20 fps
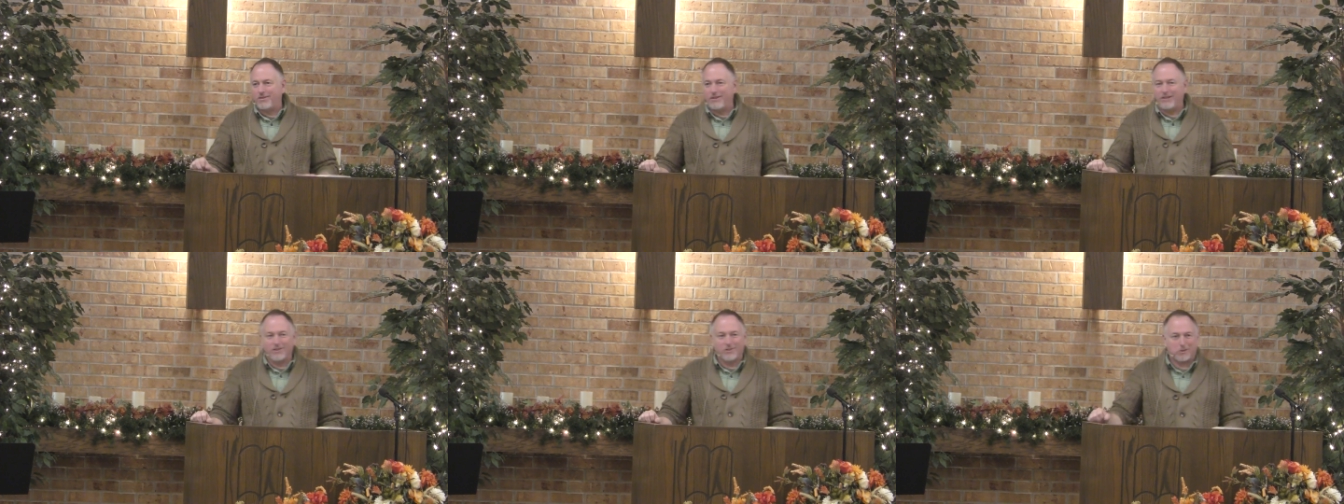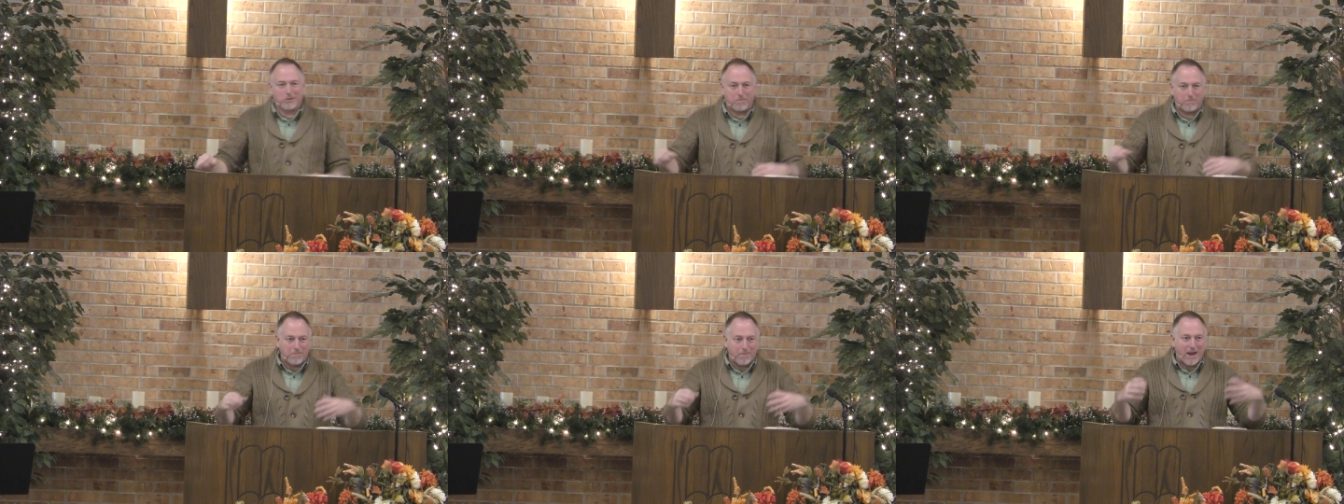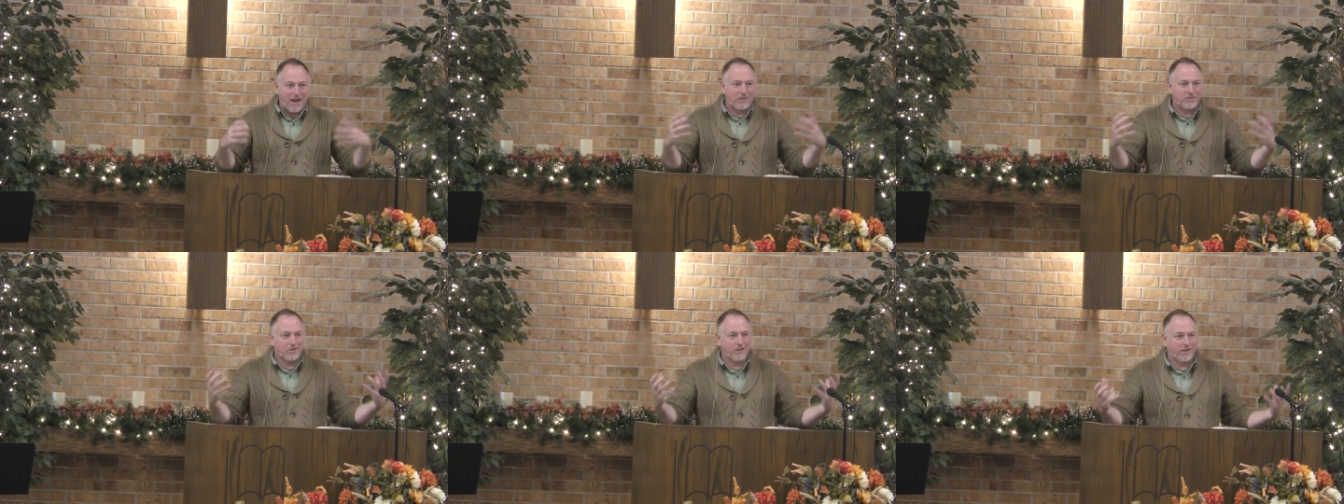this
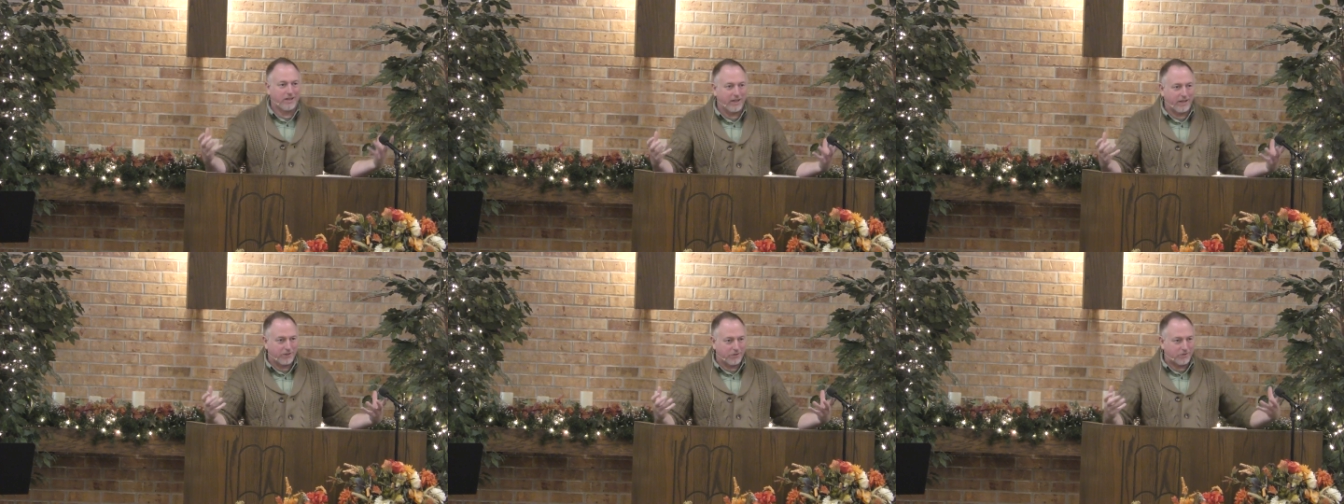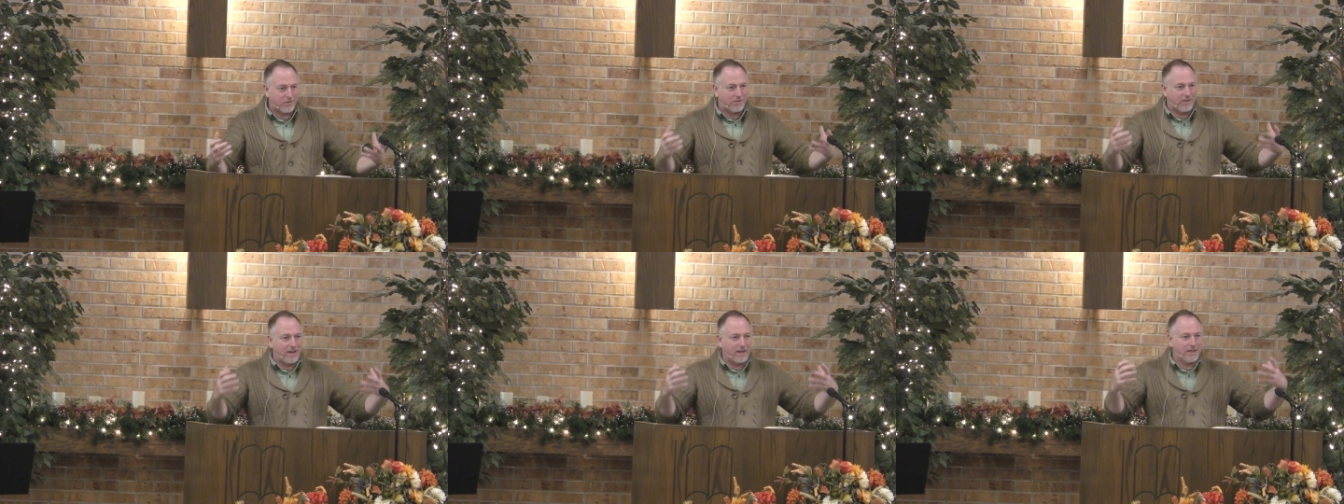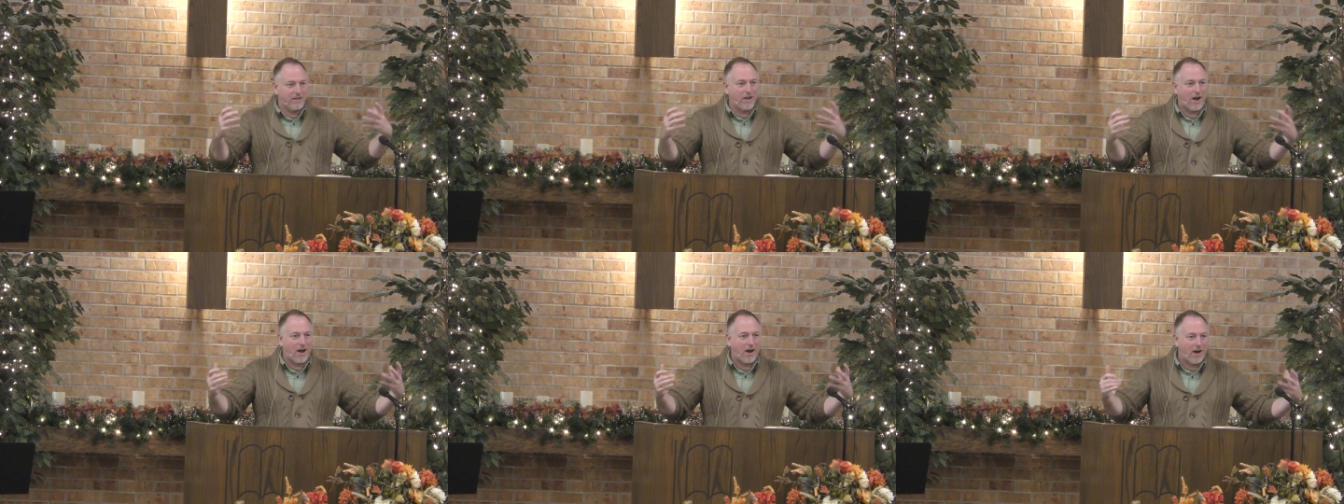masochist,
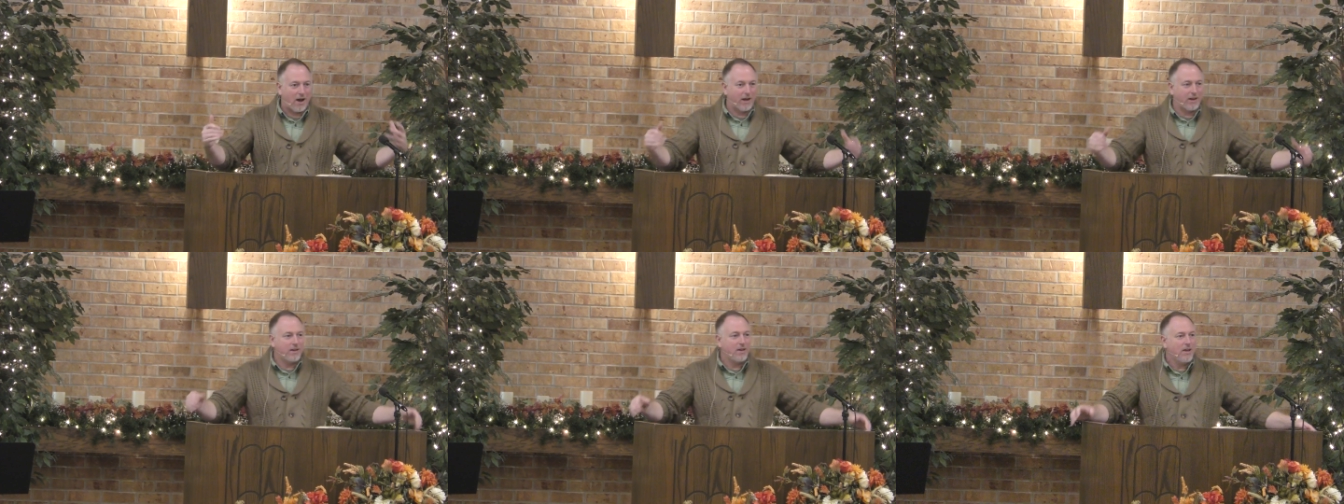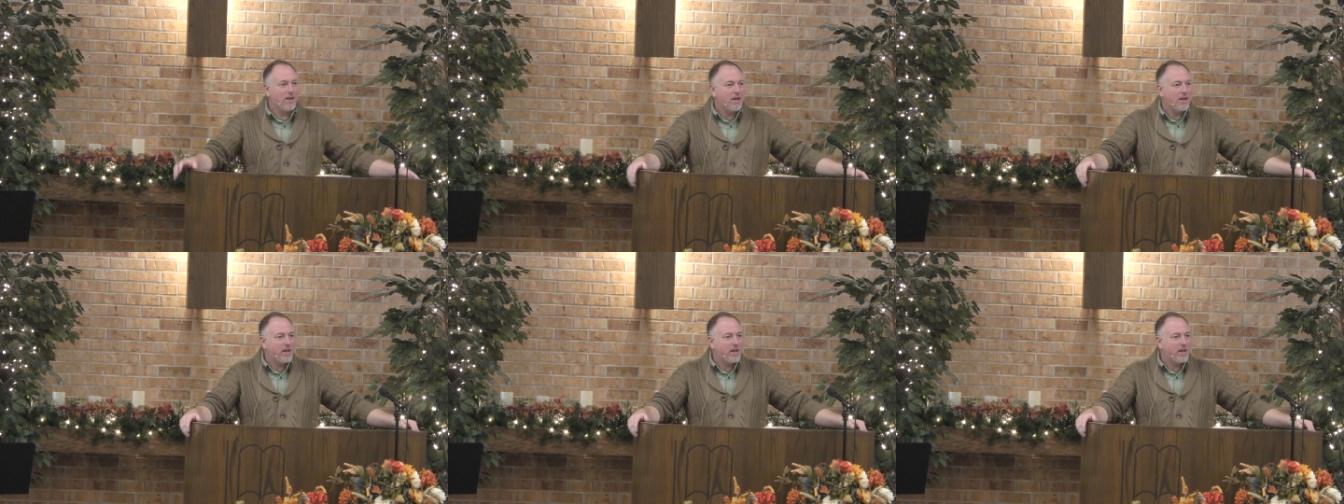that God